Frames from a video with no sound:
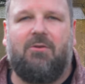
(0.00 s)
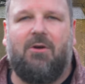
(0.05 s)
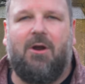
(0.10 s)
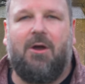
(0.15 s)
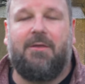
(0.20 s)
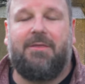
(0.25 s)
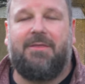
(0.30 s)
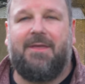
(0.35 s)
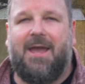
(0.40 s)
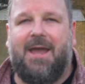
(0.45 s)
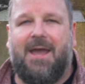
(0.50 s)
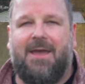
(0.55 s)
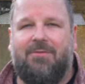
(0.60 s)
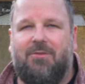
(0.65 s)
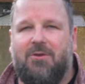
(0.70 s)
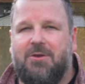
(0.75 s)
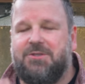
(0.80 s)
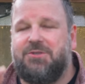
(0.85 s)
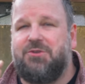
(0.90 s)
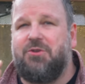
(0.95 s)
growth
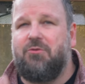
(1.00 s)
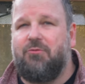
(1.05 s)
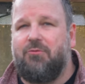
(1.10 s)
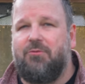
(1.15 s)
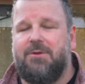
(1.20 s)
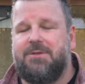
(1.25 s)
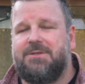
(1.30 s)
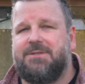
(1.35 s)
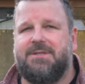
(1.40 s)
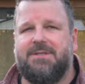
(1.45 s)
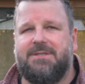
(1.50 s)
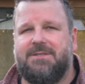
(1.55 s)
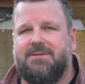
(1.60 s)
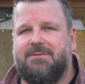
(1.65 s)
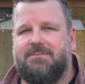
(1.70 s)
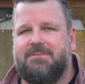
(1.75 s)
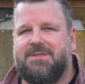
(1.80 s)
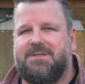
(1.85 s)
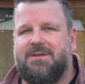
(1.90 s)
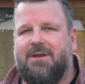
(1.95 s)
and those new root
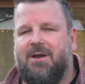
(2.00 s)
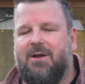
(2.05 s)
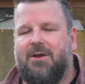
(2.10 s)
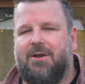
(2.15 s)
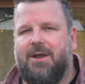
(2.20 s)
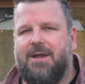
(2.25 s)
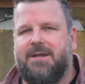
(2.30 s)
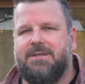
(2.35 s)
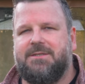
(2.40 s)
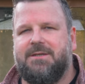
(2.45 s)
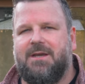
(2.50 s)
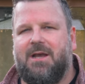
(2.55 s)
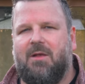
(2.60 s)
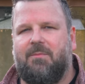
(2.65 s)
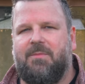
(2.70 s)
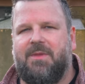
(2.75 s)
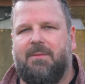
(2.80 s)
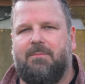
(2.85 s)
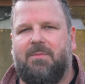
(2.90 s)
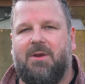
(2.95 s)
systems are going to
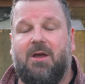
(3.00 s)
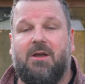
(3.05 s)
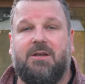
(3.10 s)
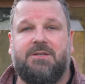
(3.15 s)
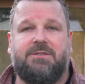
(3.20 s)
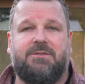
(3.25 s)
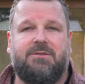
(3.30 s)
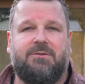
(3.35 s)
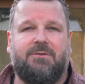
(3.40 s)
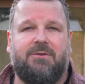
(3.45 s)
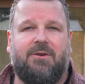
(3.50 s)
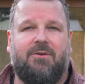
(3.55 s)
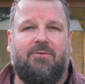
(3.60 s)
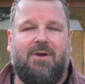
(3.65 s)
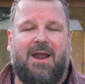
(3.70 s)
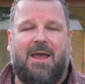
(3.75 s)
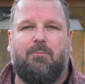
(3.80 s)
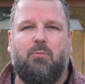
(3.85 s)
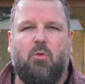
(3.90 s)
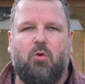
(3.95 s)
help that plant to
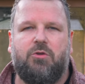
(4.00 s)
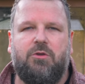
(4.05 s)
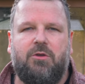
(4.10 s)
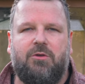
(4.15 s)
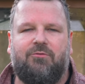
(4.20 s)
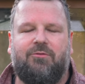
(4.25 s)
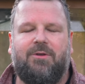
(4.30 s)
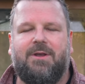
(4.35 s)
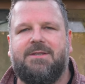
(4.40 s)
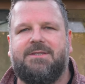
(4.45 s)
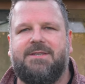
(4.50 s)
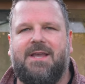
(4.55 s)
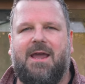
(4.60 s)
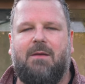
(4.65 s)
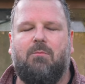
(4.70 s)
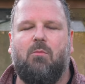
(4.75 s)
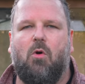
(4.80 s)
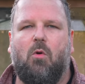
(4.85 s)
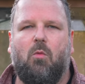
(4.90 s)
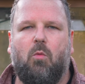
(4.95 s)
grab more nutrients
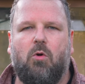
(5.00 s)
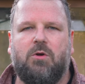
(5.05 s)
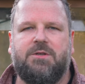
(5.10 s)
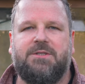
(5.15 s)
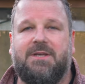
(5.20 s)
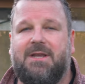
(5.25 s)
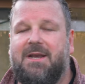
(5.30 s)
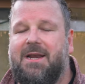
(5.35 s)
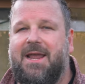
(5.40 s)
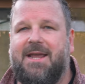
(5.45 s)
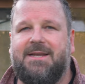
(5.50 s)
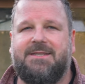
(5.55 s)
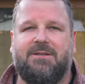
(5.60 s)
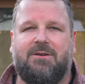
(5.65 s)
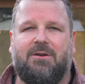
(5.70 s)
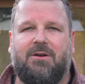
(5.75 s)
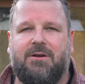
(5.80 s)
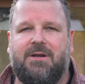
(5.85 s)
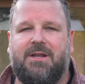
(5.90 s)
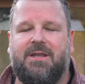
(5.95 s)
and more water
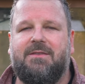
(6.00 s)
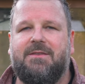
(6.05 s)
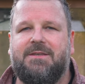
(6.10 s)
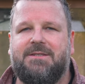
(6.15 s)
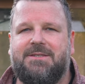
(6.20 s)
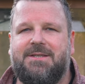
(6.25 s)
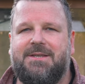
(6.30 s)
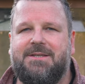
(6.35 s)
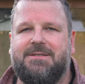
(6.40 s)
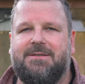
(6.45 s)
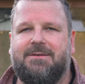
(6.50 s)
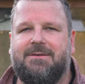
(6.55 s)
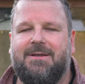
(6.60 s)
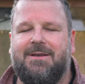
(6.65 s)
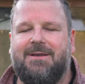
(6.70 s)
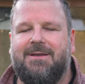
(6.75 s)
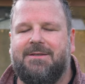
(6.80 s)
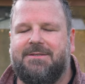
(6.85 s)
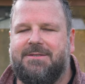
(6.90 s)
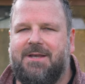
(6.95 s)
later on in the season.
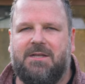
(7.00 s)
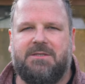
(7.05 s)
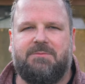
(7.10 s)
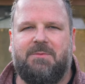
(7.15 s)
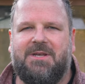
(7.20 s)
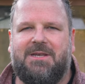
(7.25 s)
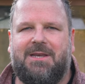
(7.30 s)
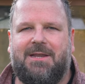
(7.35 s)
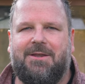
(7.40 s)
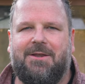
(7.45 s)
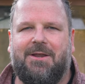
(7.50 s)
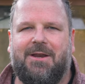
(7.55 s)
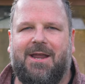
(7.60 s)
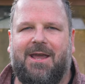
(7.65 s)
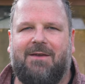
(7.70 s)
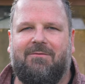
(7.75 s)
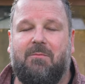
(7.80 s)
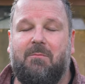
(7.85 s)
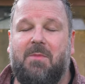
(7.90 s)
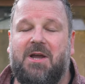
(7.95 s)
So ultimately you're going
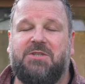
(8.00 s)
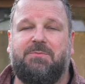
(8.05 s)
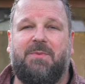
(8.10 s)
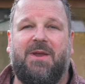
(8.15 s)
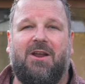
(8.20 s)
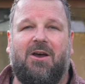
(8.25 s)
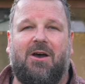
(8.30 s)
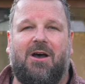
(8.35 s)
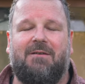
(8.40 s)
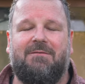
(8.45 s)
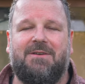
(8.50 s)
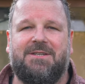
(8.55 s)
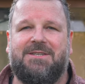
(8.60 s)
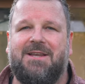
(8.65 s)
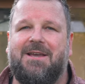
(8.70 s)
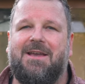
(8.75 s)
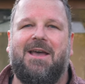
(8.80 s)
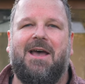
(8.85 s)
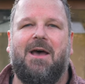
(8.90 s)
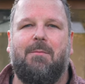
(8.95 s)
to have a much better
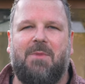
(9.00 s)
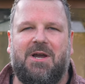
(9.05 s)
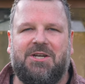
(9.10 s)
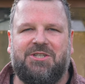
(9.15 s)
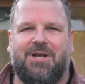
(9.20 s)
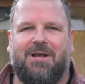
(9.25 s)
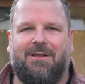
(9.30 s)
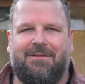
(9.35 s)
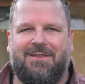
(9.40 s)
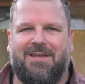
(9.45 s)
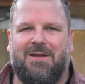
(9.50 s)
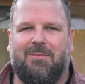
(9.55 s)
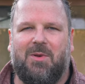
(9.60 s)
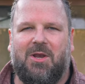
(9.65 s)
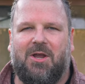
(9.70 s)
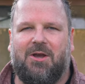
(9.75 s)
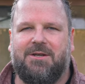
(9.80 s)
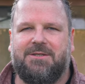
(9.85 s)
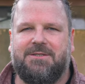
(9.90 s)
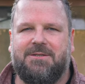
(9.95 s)
harvest, a much healthier
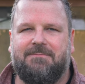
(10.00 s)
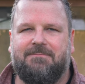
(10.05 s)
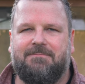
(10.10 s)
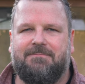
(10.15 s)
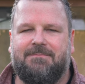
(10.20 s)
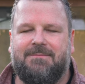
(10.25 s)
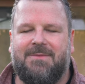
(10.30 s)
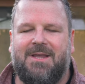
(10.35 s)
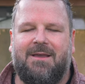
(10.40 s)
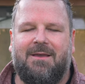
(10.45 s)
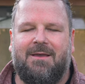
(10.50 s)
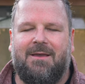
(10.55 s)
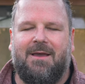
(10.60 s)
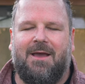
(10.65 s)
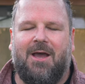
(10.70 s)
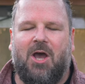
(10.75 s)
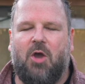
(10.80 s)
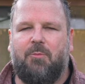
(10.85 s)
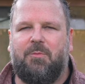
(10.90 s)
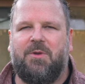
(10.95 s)
plant.
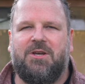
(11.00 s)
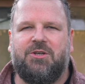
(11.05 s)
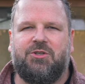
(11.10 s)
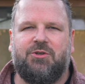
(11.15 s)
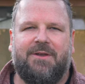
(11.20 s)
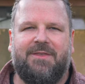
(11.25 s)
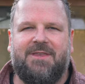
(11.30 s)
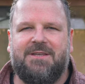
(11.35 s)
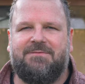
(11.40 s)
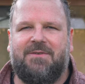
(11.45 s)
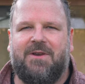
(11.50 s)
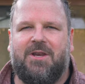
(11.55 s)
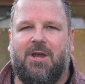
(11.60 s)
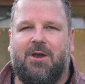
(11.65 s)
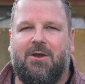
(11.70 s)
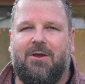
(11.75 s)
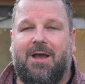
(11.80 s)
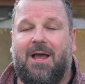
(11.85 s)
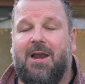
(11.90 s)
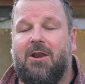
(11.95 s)
I hope you enjoyed this
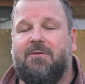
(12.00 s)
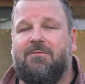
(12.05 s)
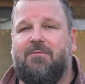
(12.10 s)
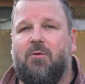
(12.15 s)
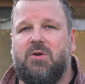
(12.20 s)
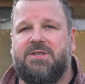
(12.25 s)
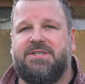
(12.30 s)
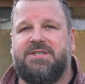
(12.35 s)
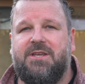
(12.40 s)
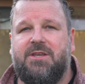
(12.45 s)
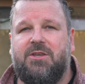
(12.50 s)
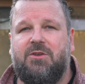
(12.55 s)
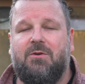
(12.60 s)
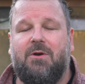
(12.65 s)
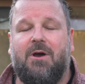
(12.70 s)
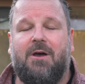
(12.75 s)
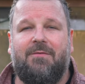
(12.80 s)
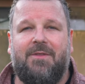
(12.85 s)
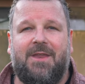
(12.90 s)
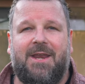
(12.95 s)
video. I look forward to seeing
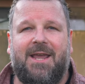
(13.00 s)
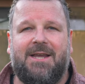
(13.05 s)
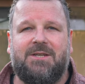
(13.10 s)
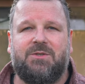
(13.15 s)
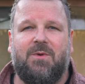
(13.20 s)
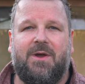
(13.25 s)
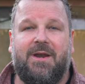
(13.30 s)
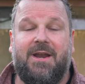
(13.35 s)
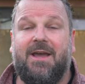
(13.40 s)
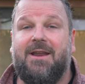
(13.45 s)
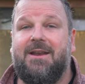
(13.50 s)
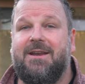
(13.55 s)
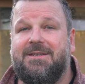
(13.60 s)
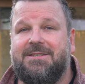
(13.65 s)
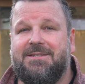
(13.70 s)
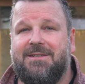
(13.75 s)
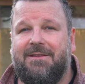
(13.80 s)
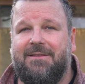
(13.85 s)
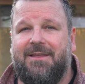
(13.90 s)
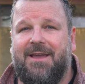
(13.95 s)
you on the next one and
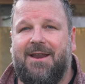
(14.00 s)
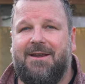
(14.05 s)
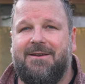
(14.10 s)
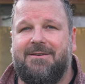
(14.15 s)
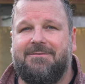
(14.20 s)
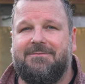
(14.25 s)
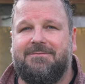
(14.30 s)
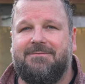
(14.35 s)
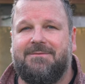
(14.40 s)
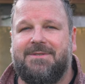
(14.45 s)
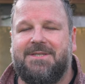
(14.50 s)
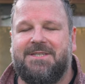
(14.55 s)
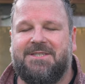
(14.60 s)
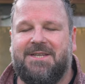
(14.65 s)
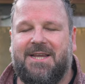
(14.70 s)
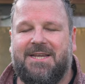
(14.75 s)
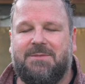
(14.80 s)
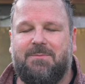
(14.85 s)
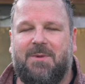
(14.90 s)
until then, stay